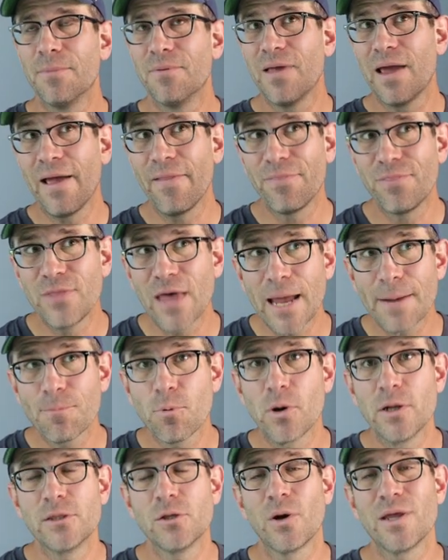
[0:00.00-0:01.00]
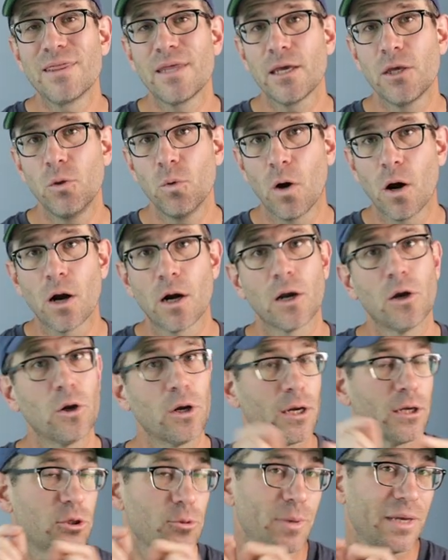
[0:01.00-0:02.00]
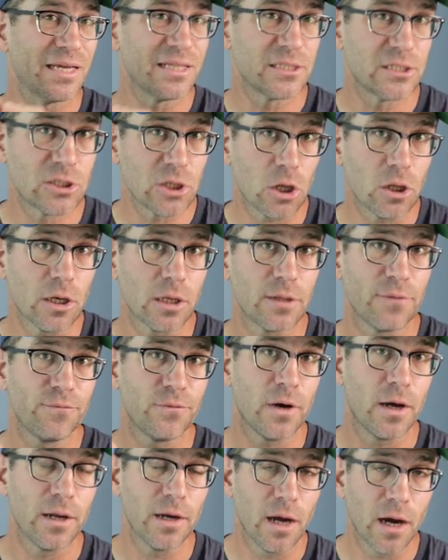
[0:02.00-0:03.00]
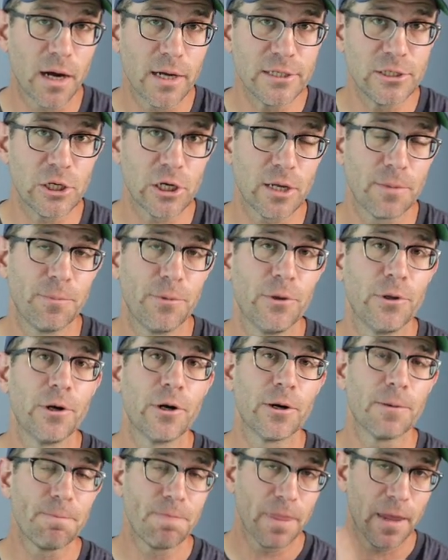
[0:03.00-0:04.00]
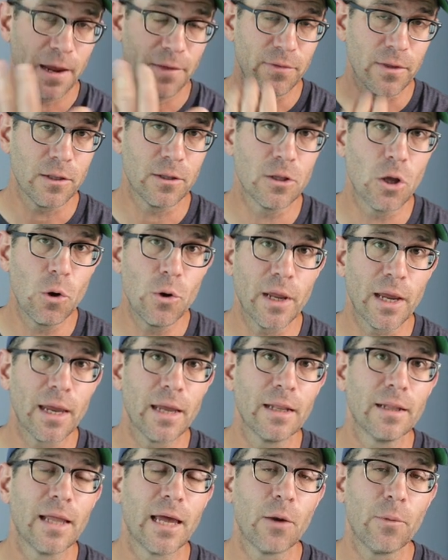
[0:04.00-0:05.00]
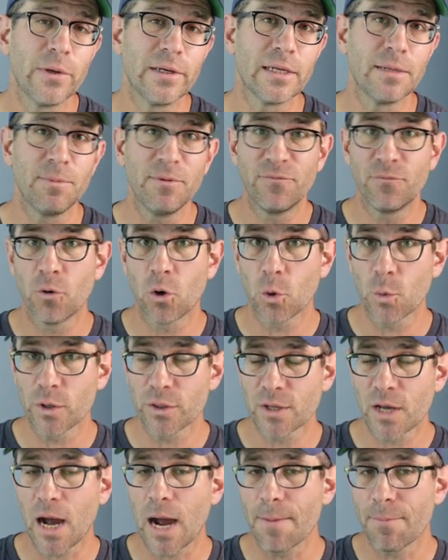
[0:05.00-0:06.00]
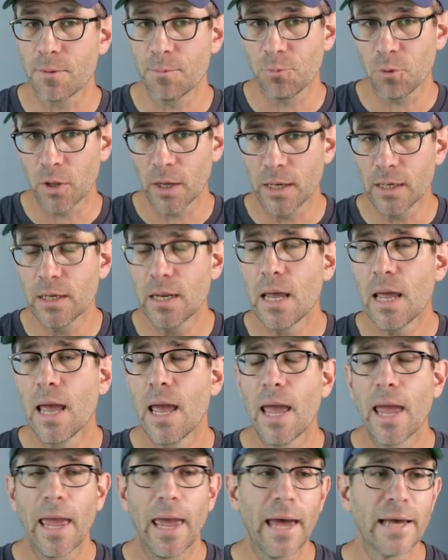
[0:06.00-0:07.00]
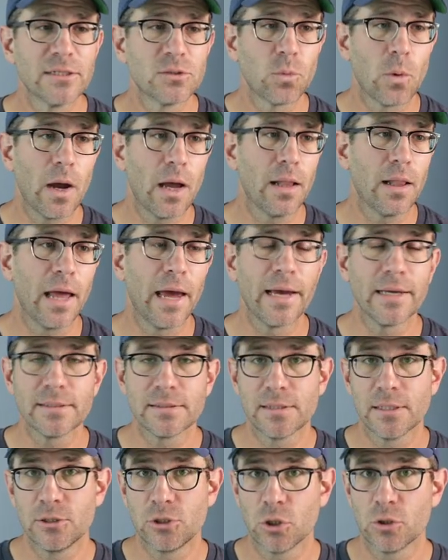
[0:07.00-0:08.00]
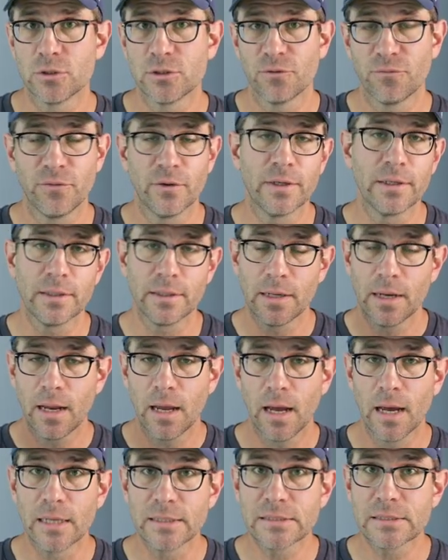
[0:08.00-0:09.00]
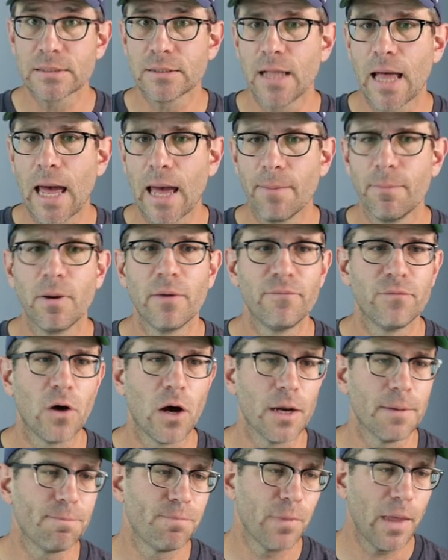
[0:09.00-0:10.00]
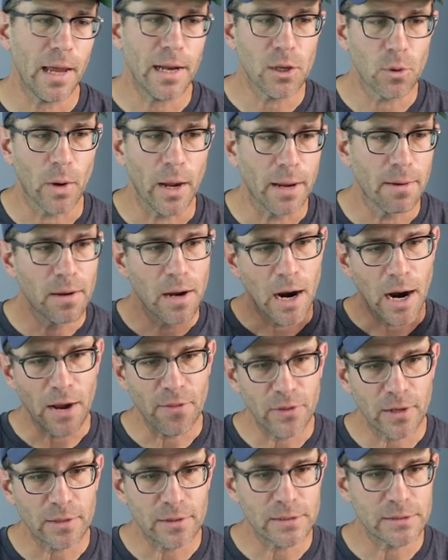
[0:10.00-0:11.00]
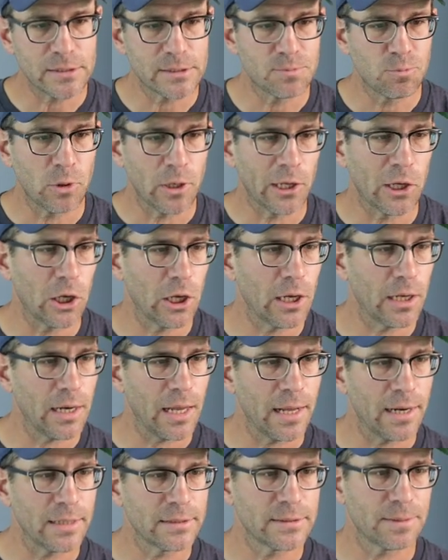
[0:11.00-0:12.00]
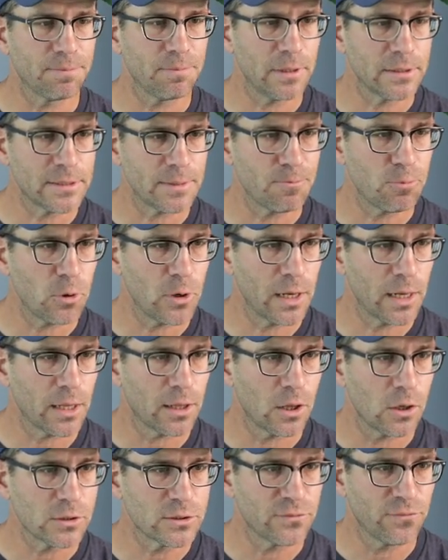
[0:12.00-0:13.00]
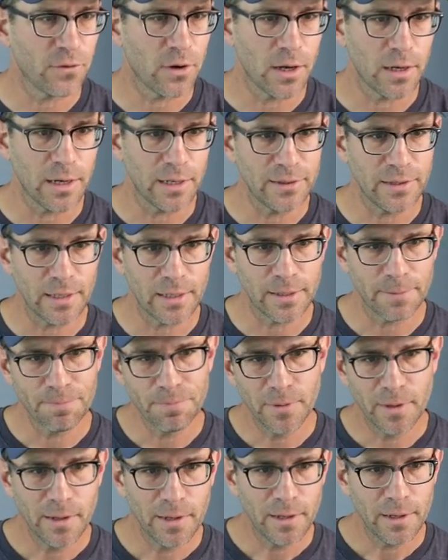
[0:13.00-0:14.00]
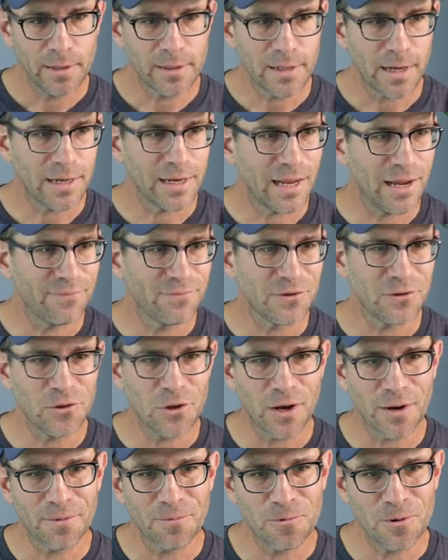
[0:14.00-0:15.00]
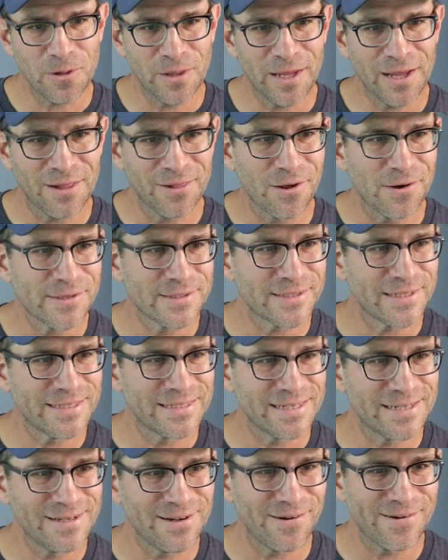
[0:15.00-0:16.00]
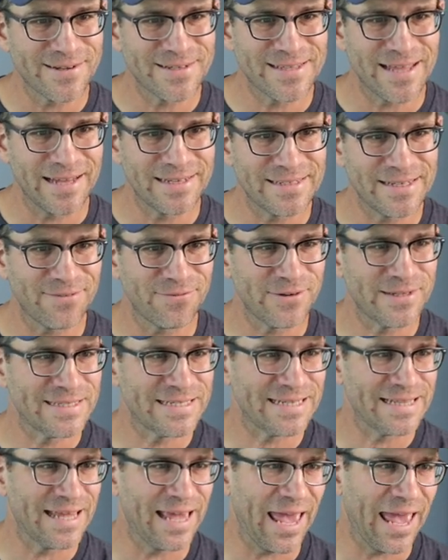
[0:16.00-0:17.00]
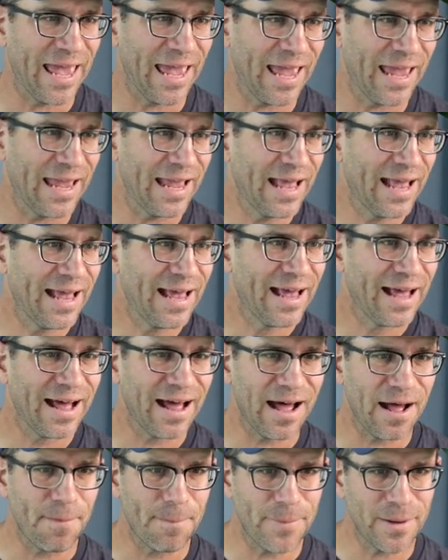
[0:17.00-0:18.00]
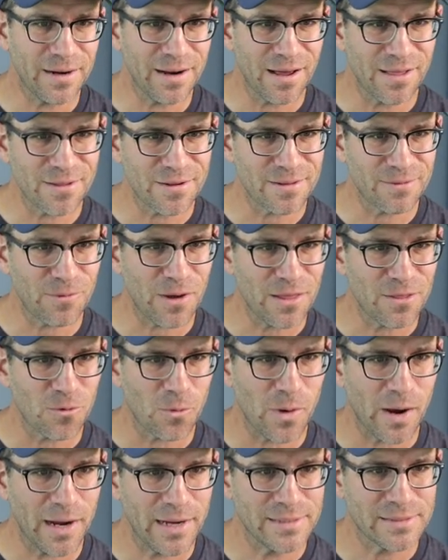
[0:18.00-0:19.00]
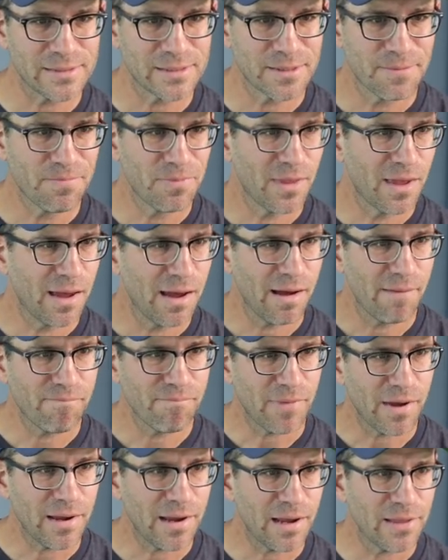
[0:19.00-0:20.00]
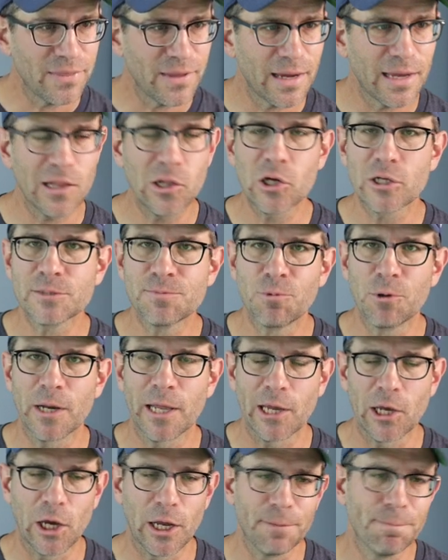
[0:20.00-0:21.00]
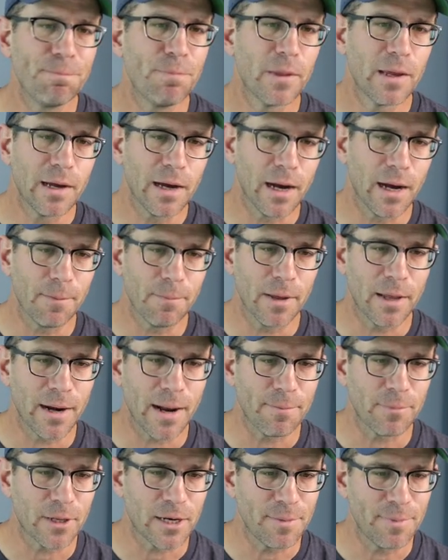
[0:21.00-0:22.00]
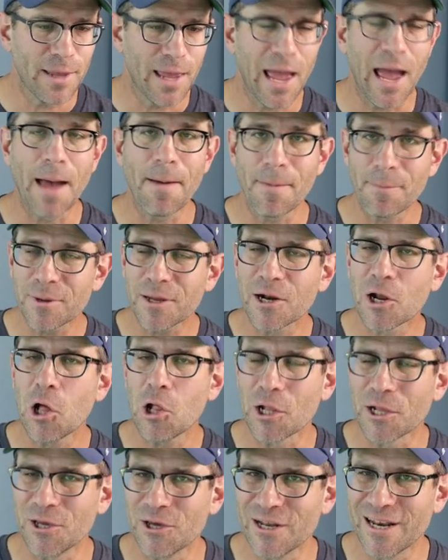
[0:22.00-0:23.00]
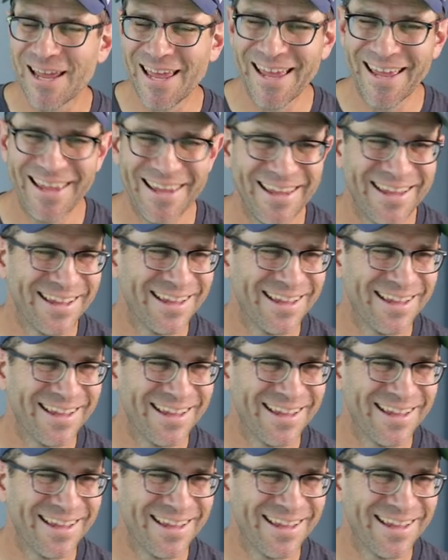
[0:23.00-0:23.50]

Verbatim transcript: um, at that point though, I think you are going to be installing the font onto your computer and then loading it like we did before with Copperplate as well as the Josefin uh, slab font. Anyway, I think this is pretty good and it's a, it's a pretty close font. I think you kind of have to look really closely to notice that difference in the A um, but other otherwise, I, I, think it looks pretty good, um, and I'm gonna be ha- I'm gonna call it good.